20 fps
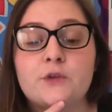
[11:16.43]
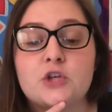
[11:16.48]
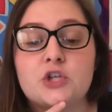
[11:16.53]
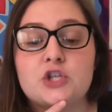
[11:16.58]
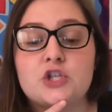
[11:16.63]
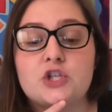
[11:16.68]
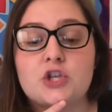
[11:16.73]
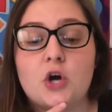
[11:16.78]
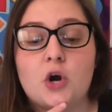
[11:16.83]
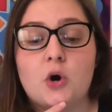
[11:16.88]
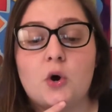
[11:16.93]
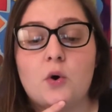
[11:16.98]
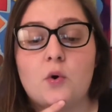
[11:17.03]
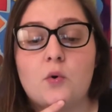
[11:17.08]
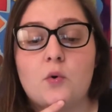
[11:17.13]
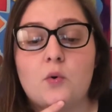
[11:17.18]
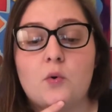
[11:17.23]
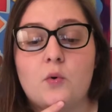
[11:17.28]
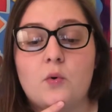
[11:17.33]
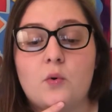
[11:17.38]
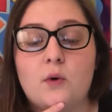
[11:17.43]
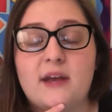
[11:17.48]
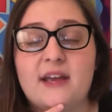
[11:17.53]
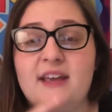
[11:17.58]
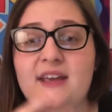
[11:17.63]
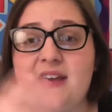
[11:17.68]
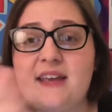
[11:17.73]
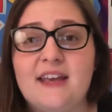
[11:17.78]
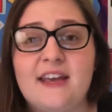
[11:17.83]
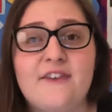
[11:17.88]
So
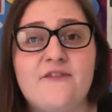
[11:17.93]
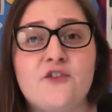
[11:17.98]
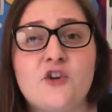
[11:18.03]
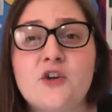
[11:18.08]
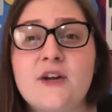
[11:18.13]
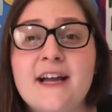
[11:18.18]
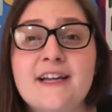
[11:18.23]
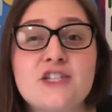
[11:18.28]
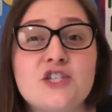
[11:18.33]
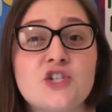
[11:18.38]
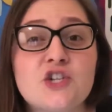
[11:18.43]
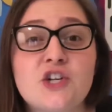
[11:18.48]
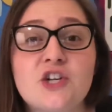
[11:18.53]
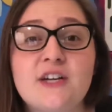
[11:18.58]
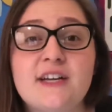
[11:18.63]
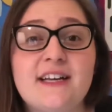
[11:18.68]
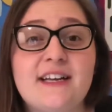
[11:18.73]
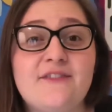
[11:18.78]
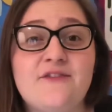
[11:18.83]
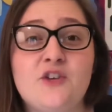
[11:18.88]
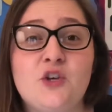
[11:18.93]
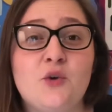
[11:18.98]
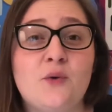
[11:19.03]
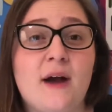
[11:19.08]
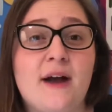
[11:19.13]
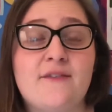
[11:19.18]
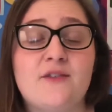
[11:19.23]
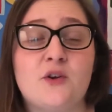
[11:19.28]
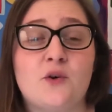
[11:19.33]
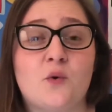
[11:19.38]
if you're not sure if you
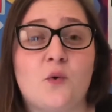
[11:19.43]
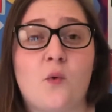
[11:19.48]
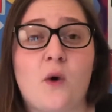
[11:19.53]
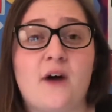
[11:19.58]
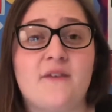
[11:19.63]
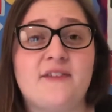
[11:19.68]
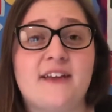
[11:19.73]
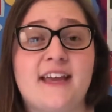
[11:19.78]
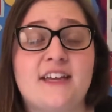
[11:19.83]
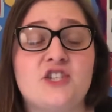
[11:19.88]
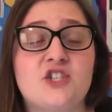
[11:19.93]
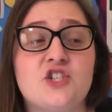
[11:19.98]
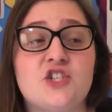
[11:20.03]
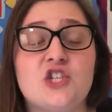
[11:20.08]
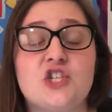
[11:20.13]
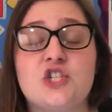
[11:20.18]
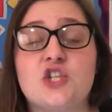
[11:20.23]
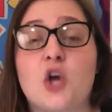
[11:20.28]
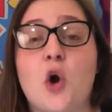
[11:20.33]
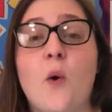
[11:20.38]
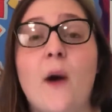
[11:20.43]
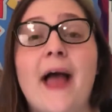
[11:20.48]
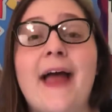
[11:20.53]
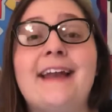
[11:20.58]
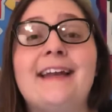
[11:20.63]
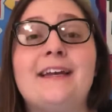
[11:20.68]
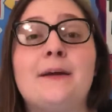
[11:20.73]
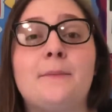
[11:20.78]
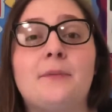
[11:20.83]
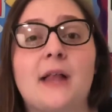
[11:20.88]
have the qualifications, just go
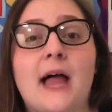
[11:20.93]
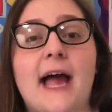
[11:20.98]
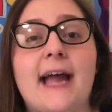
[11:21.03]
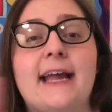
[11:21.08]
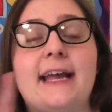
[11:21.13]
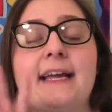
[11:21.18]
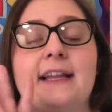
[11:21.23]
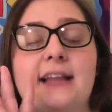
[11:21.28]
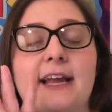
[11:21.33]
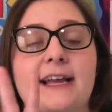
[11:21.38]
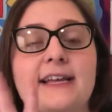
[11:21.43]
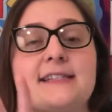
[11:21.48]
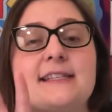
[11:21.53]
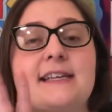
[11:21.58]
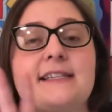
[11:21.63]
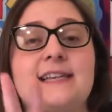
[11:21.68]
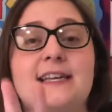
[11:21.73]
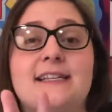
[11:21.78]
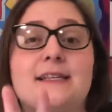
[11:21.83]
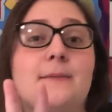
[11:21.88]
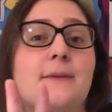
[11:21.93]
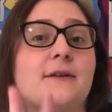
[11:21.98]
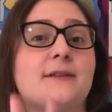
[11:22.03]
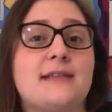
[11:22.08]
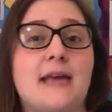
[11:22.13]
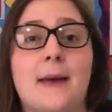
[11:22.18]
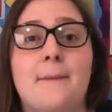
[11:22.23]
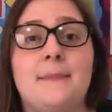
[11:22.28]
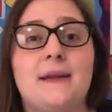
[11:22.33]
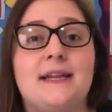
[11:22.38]
ahead and apply. Like I said, it takes about
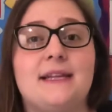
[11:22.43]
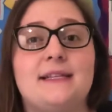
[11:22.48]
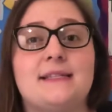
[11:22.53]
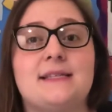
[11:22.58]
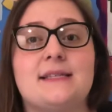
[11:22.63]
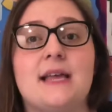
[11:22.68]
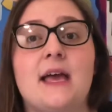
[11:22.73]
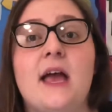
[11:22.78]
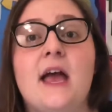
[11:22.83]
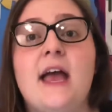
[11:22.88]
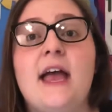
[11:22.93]
10 minutes.